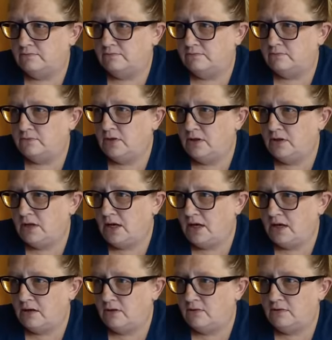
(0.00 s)

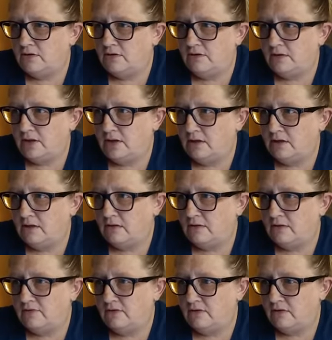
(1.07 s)
Okay, I don't want to do that. Get
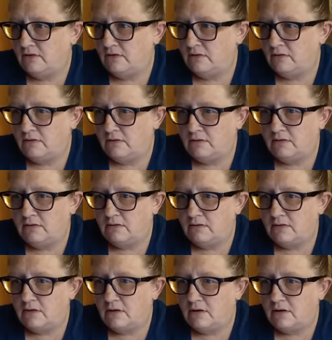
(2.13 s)
off of there.
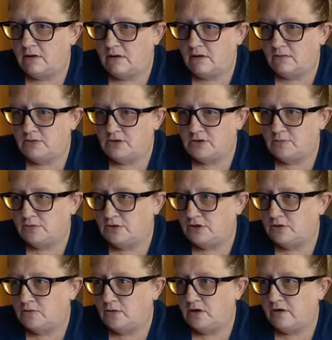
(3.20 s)
Just
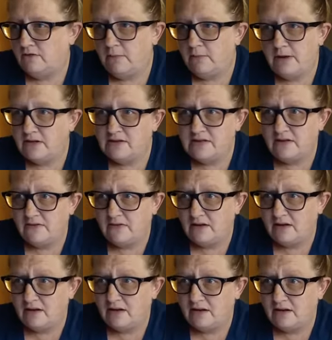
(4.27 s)
pushing whatever buttons I feel
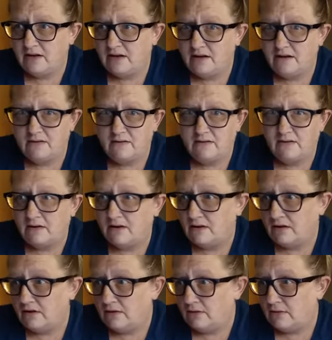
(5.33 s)
like, I guess.
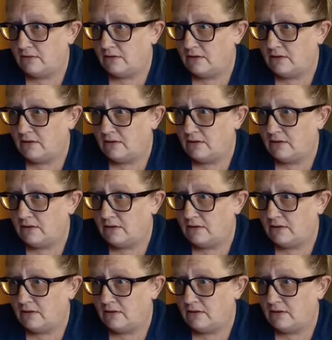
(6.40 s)
Hello?